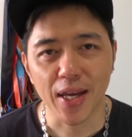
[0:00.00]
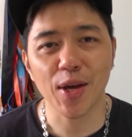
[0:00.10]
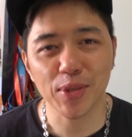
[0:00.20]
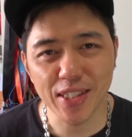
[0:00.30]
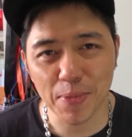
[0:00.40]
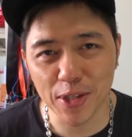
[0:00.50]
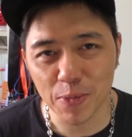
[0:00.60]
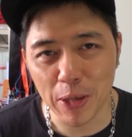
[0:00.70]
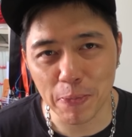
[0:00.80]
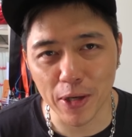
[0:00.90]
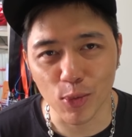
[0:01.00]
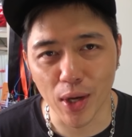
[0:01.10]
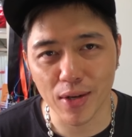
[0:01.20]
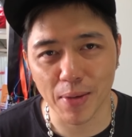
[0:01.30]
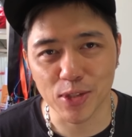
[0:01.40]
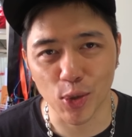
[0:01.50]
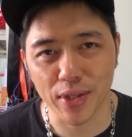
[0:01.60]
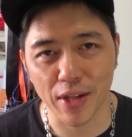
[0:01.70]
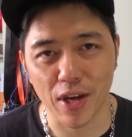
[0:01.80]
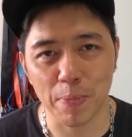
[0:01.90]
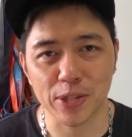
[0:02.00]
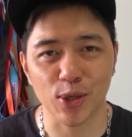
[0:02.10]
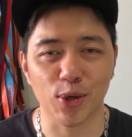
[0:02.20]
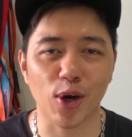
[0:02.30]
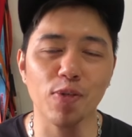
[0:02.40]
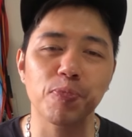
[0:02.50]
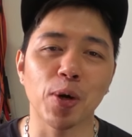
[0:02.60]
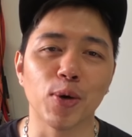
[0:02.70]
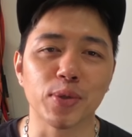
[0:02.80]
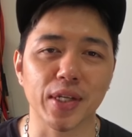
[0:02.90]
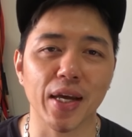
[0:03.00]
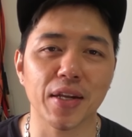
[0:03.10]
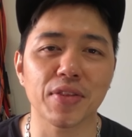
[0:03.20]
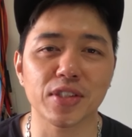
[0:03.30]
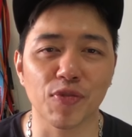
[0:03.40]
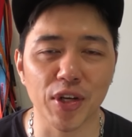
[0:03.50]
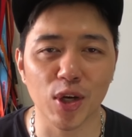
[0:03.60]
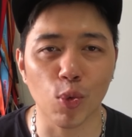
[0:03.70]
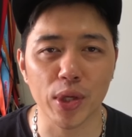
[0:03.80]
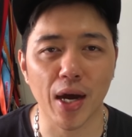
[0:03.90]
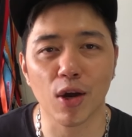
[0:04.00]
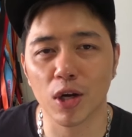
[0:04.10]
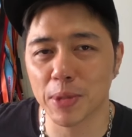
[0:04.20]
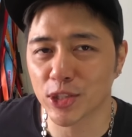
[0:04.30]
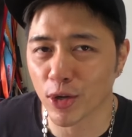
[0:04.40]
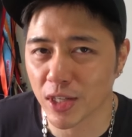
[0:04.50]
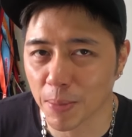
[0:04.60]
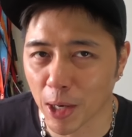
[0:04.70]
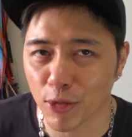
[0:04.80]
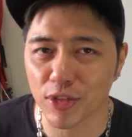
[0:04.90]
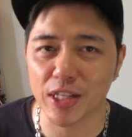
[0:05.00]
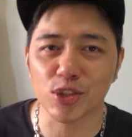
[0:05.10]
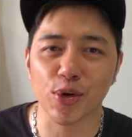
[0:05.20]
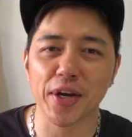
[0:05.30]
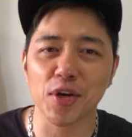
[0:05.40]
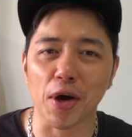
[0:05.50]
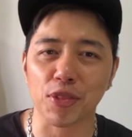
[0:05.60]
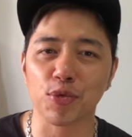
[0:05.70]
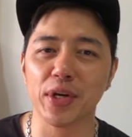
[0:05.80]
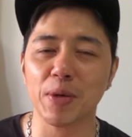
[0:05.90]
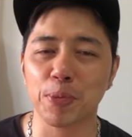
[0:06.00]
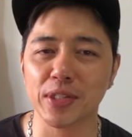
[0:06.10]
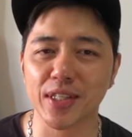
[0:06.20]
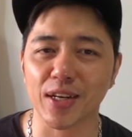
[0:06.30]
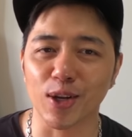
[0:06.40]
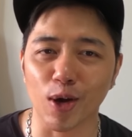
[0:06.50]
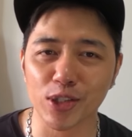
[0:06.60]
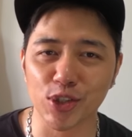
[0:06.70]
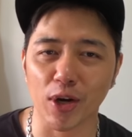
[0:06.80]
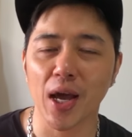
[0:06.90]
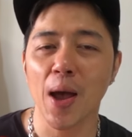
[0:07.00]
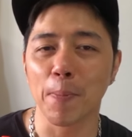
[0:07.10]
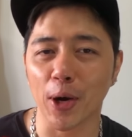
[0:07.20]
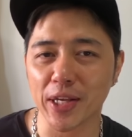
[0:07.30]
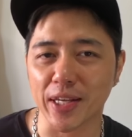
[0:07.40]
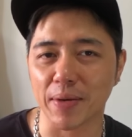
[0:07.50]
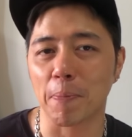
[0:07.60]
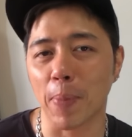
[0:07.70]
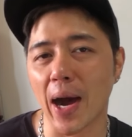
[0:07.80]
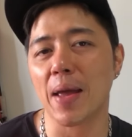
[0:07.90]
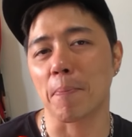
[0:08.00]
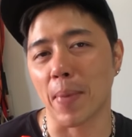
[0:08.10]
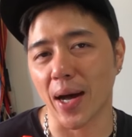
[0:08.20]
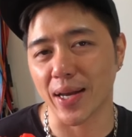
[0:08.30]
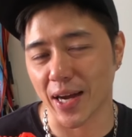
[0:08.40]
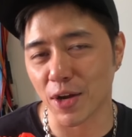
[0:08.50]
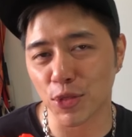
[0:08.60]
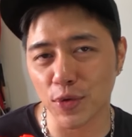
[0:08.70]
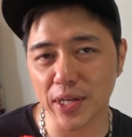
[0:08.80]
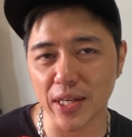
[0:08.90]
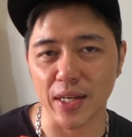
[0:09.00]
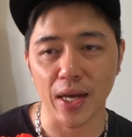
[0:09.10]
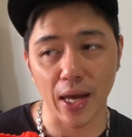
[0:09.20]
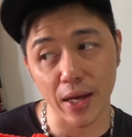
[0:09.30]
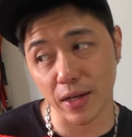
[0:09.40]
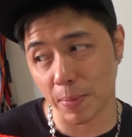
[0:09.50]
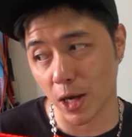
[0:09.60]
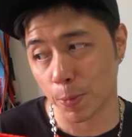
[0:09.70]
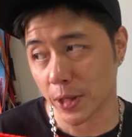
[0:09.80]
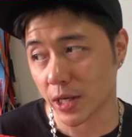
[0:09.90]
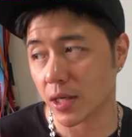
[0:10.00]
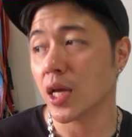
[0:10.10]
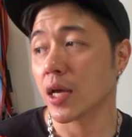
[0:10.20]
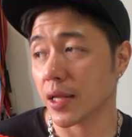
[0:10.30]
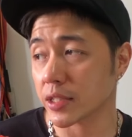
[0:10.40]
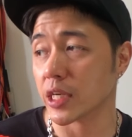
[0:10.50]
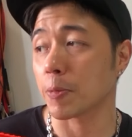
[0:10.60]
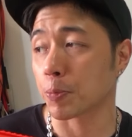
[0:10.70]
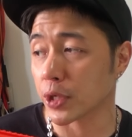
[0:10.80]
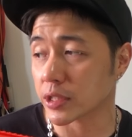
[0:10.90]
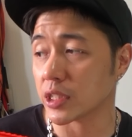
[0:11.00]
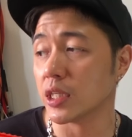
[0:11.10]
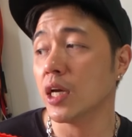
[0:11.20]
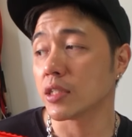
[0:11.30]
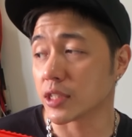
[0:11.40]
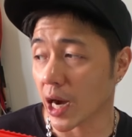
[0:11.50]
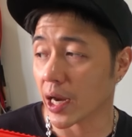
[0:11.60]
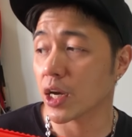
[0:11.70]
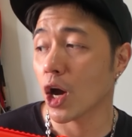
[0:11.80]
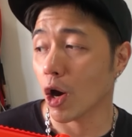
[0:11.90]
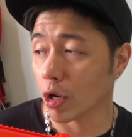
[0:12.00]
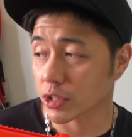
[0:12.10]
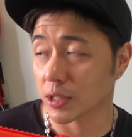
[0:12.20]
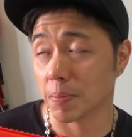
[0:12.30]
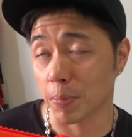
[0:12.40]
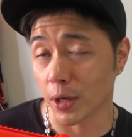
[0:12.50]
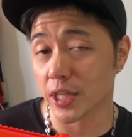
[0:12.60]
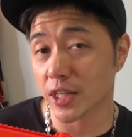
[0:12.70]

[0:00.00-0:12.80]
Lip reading: Hey, what's up good people? Welcome to another episode of Pwned, and in this video we are gonna be talking about the Dreadnaught 3D printed Longshot body kit by Maliang 3D, and in my opinion it is a pretty darn awesome body